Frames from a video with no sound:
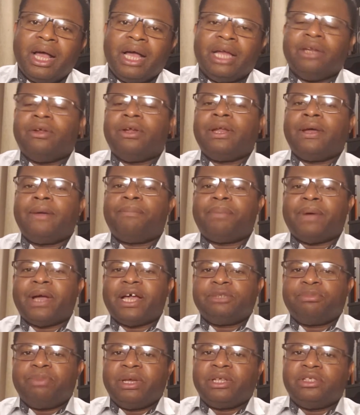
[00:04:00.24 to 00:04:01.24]
Another
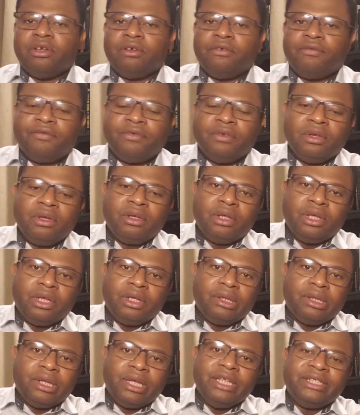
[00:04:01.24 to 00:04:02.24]
aspect of
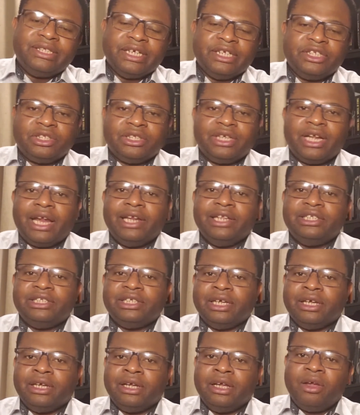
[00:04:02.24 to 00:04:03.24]

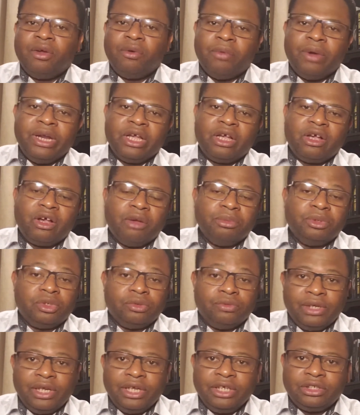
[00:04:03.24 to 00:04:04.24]
intentionality when it comes
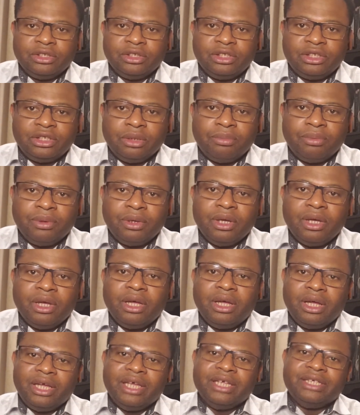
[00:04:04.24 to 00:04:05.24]
to relationship
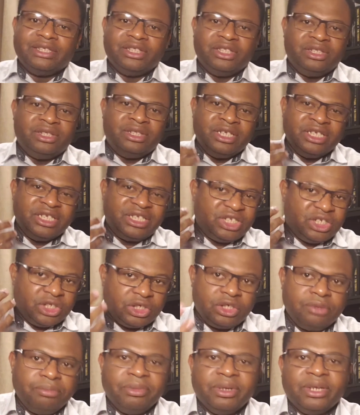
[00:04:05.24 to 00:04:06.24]
is
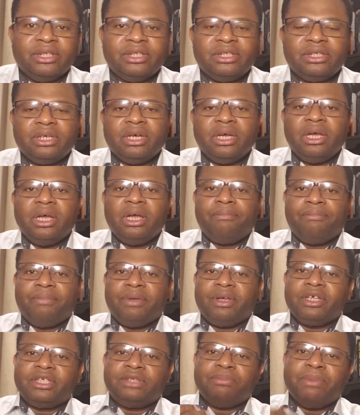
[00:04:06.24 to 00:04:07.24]
discernment.
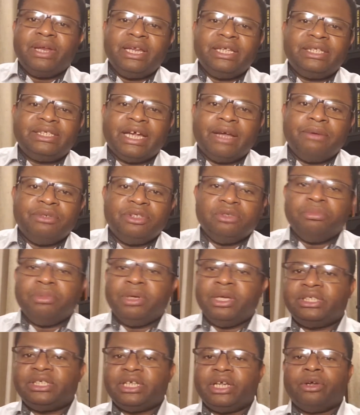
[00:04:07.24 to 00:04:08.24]
Because many times you
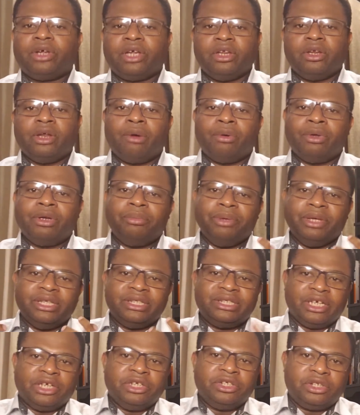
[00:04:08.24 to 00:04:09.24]
may say, okay, I want to be
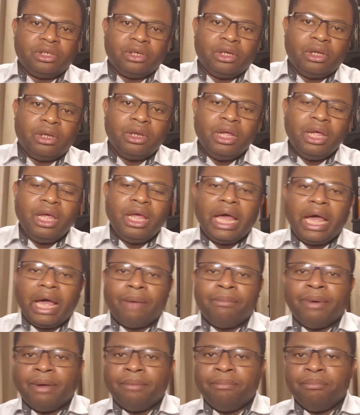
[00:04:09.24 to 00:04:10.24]
intentional
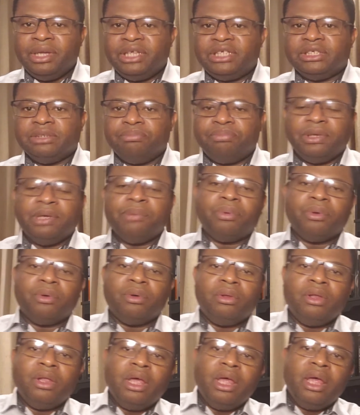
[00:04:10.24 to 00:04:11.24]
about meeting
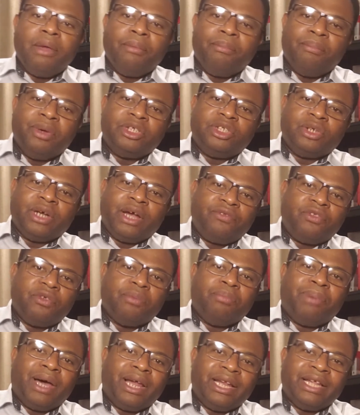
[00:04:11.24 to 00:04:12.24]
people, but you have to
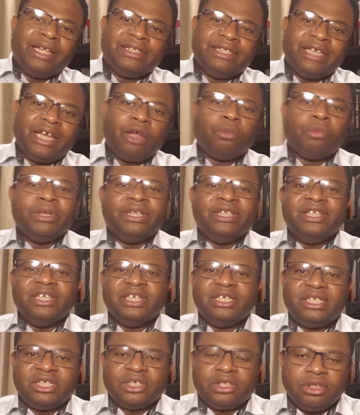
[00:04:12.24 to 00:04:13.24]
balance that with
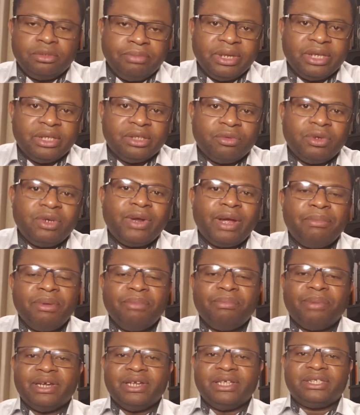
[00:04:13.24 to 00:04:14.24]
discernment. What do I
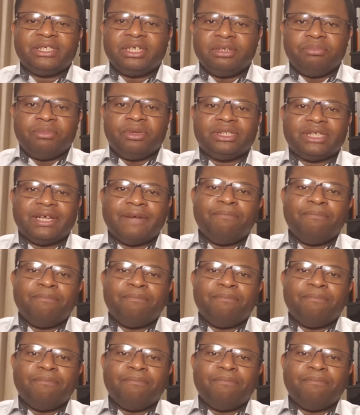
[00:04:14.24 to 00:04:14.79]
mean by discernment?